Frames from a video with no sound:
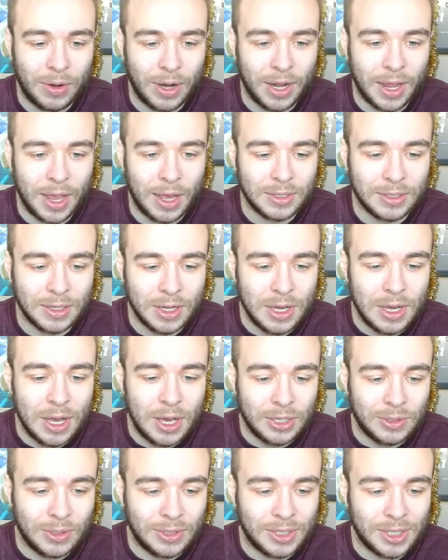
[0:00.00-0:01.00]
I guess.
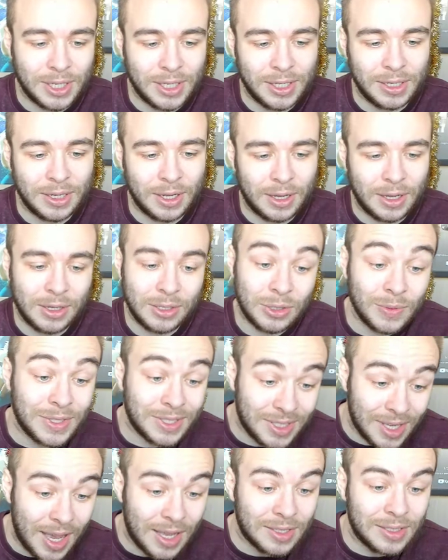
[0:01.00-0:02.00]
So, see, uh, so he
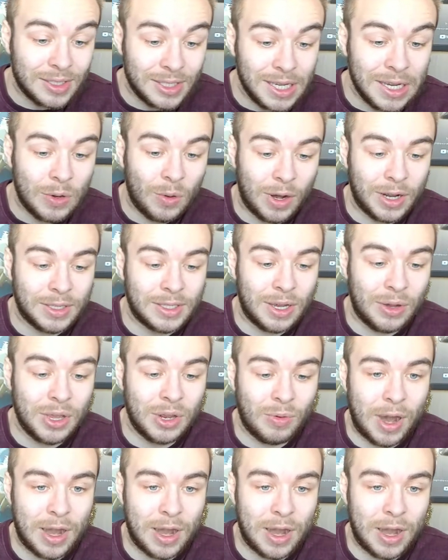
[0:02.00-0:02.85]
says, see what I tell you,